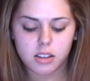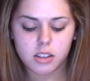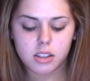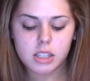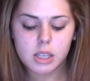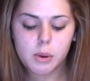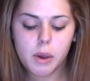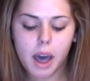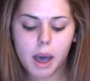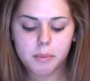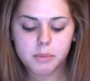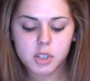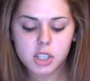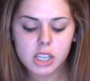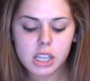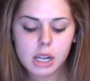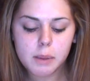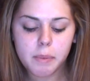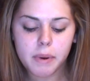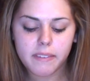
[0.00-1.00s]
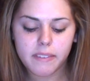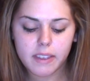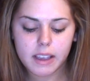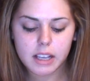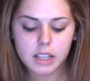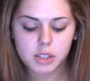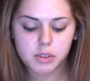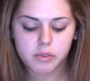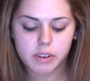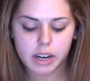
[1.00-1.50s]
So I'm just going to put
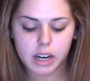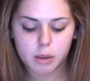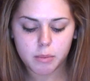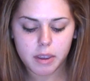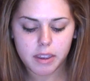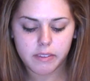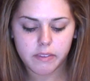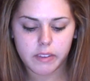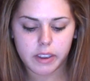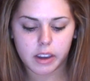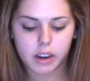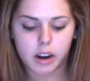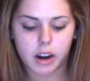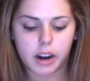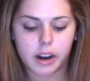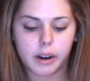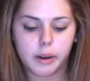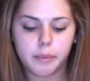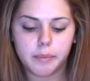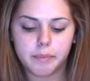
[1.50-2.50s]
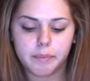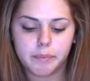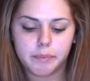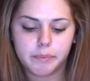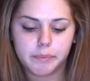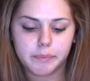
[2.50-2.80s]
this right on my finger.